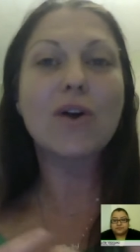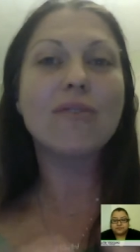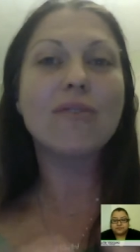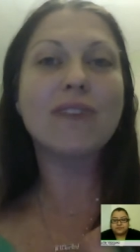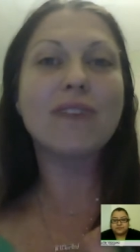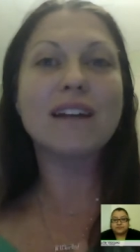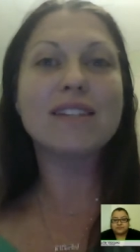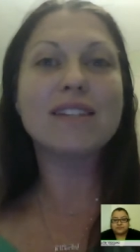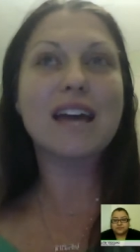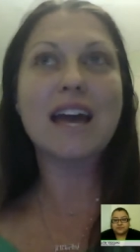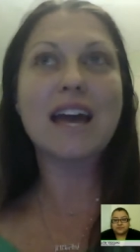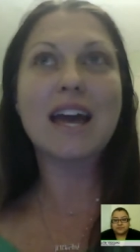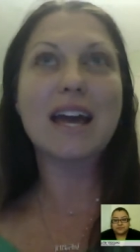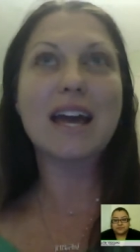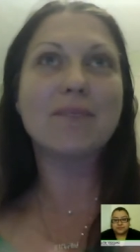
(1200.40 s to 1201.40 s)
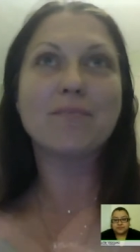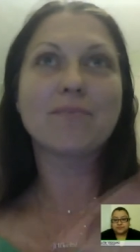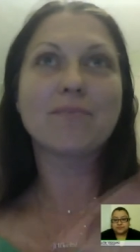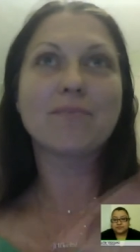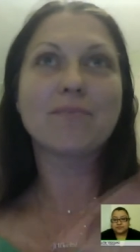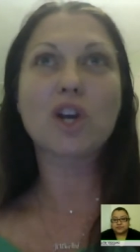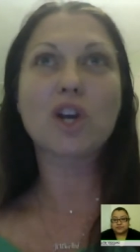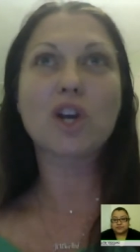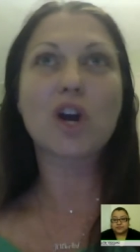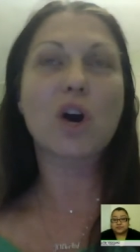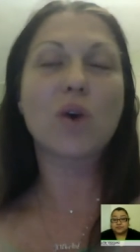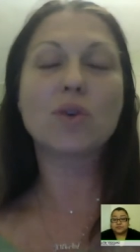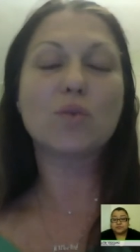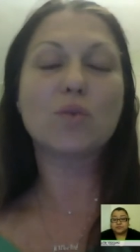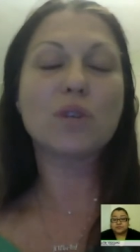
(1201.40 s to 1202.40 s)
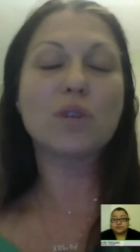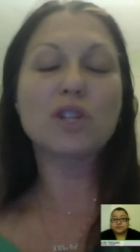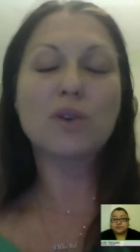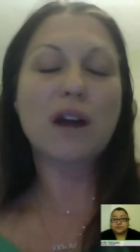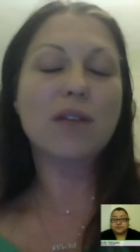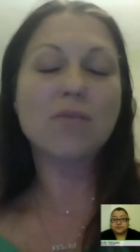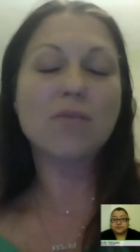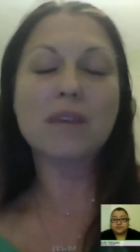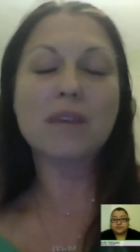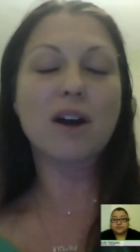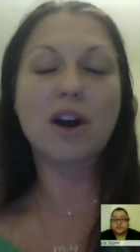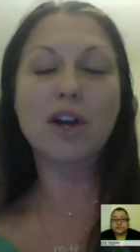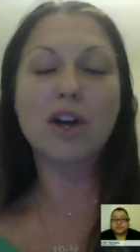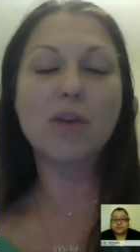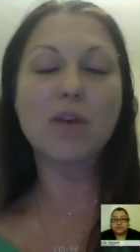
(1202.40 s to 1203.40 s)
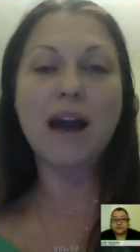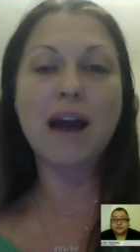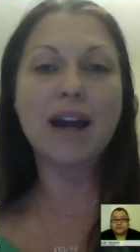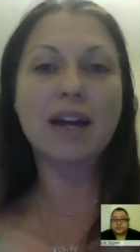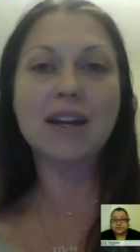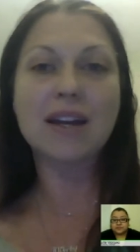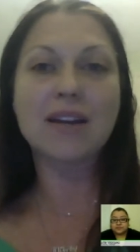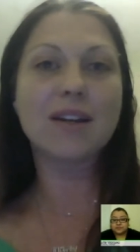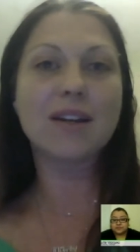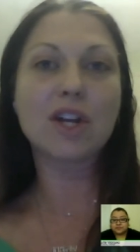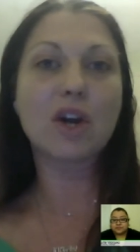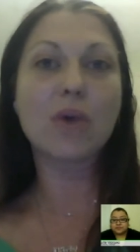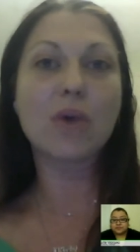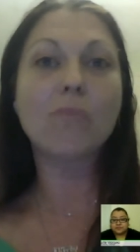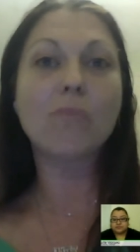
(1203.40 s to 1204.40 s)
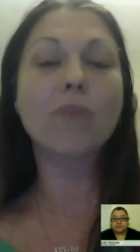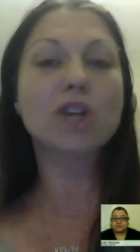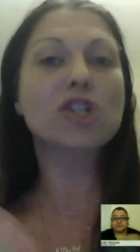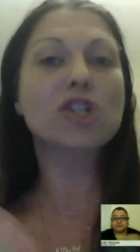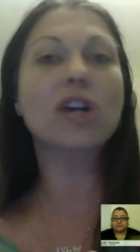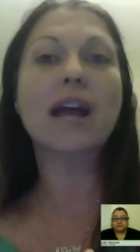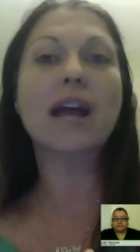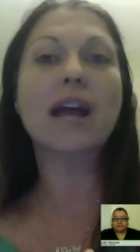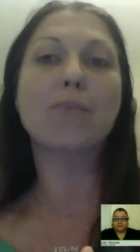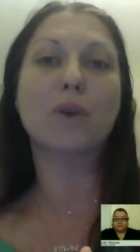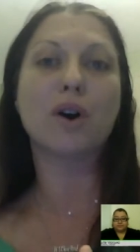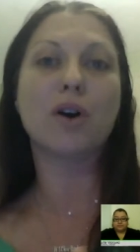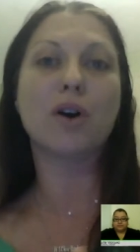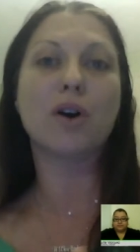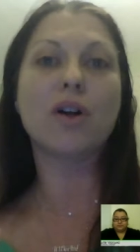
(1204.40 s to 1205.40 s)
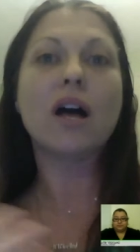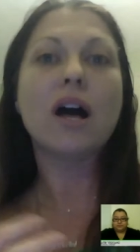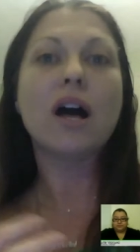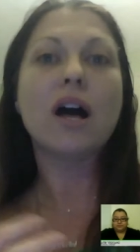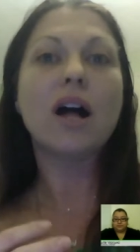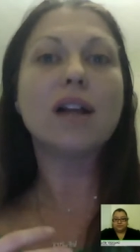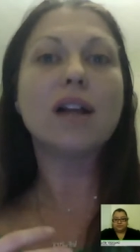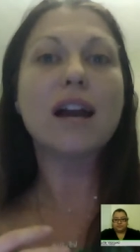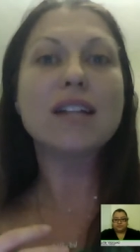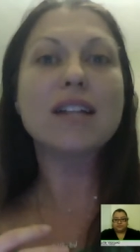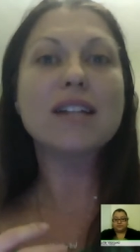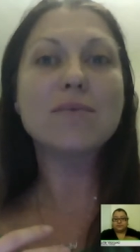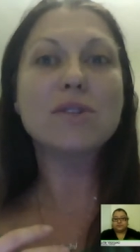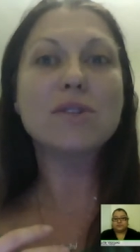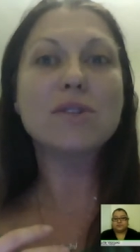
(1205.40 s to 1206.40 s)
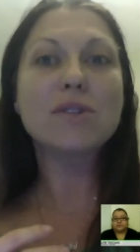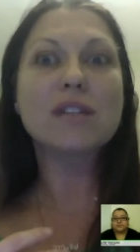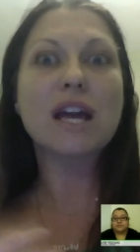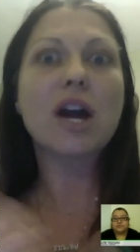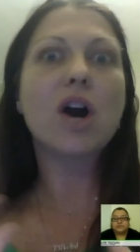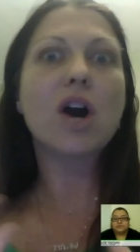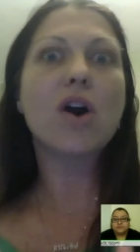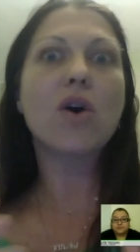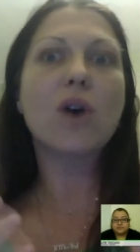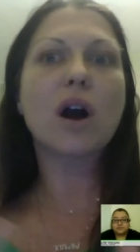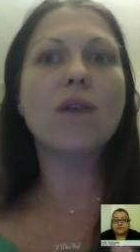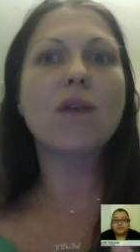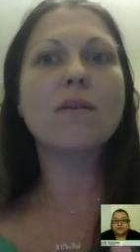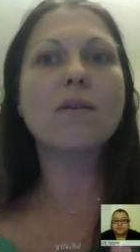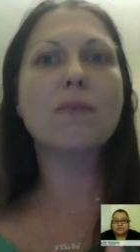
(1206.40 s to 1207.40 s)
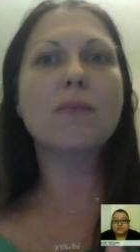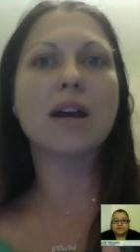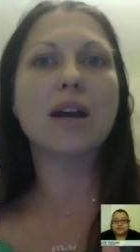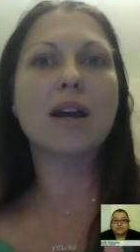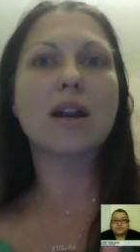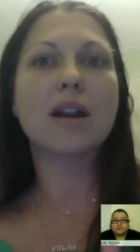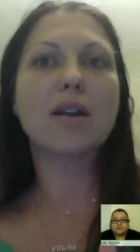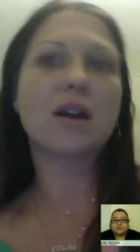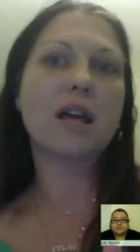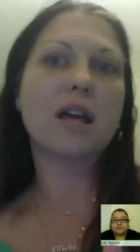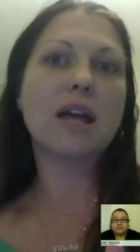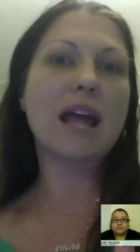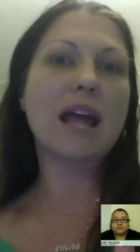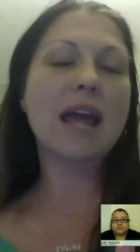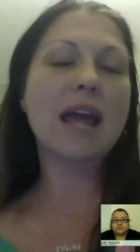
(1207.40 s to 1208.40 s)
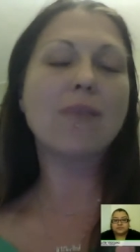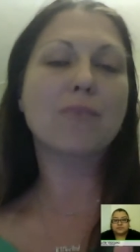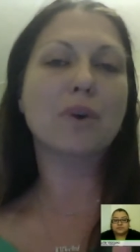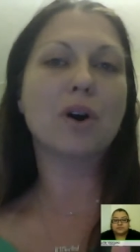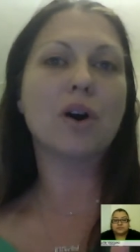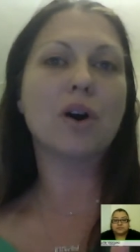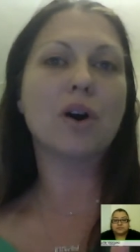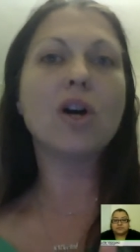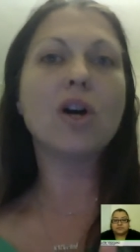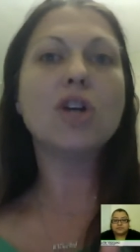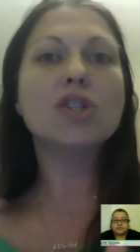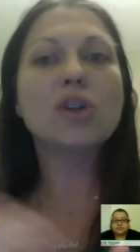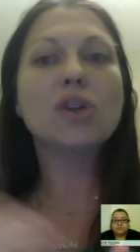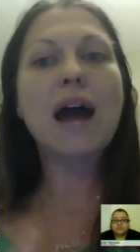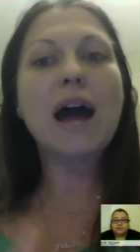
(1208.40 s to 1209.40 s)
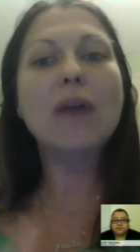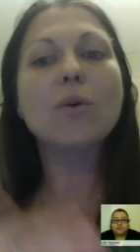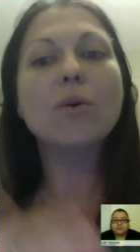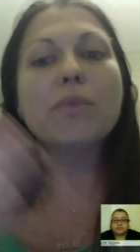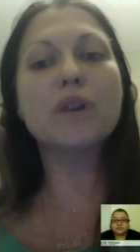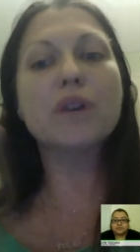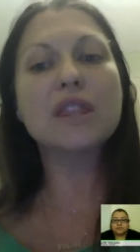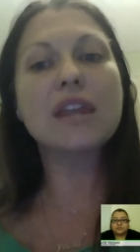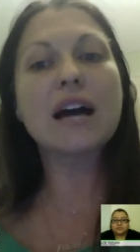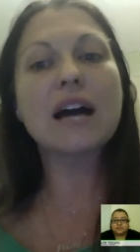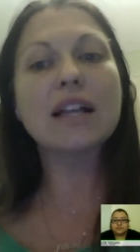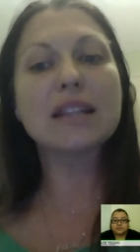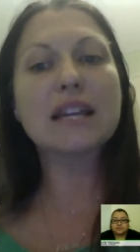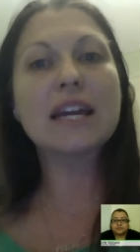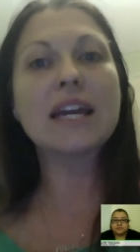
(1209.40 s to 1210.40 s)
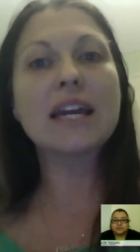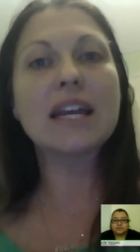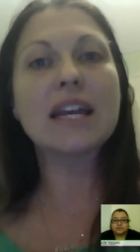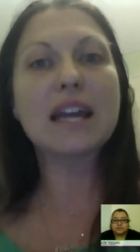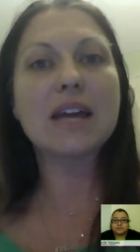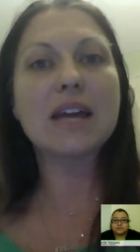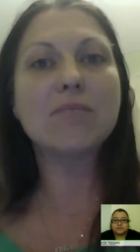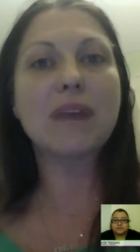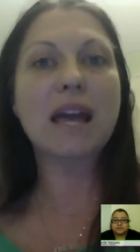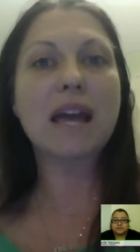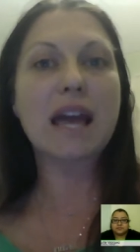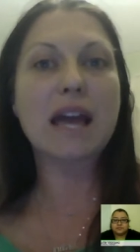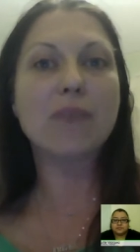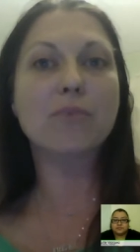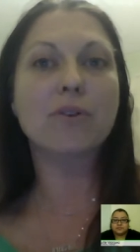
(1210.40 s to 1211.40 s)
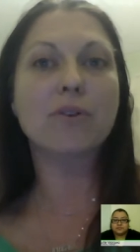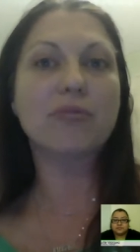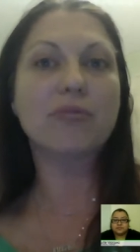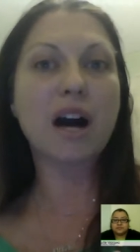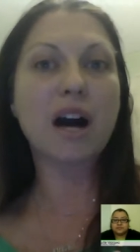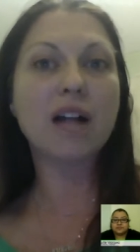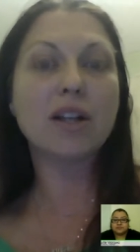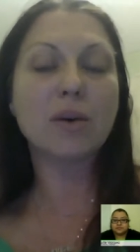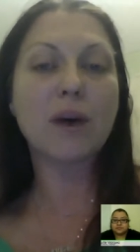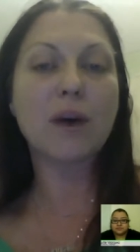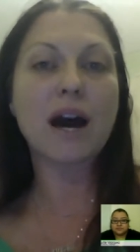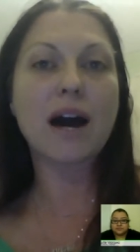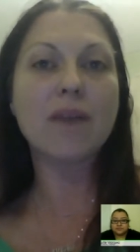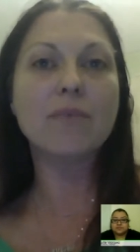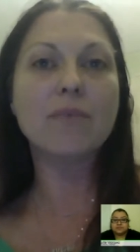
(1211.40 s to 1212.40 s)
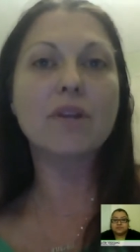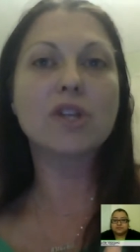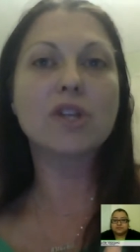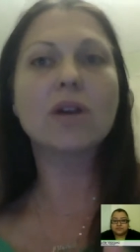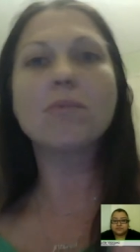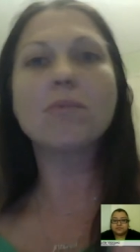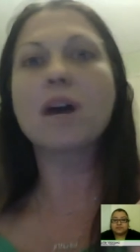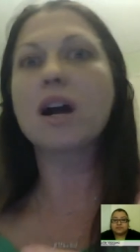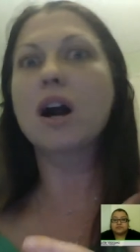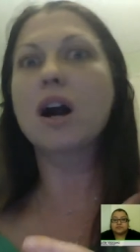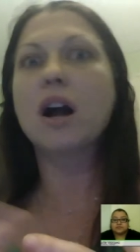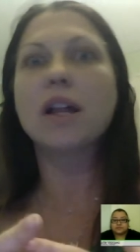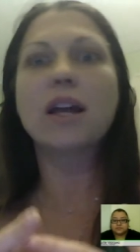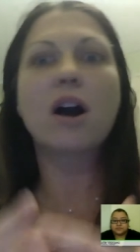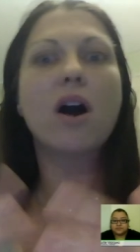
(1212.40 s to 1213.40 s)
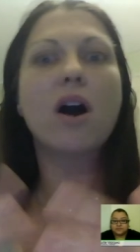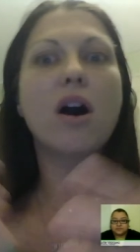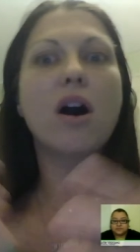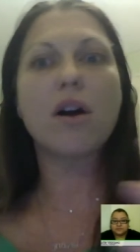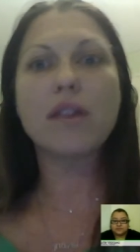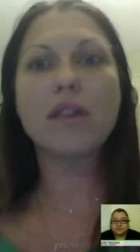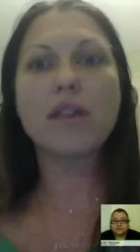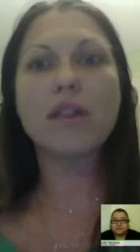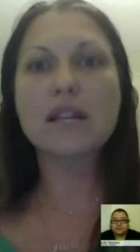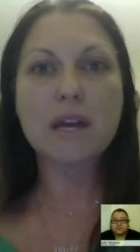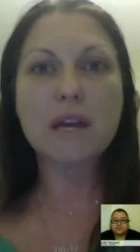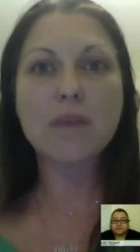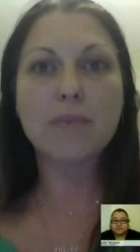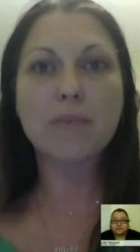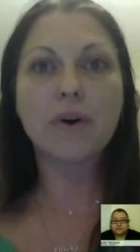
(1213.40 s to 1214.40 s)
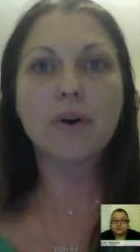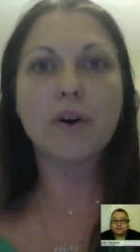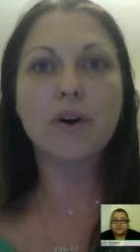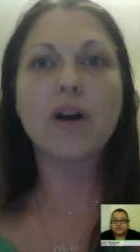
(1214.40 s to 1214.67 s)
I say, would you rather me call you back in, March or April? A lot of times they'll say, oh, call me back in April. So I will put that lead in my April follow-up. So I'm not calling all these people.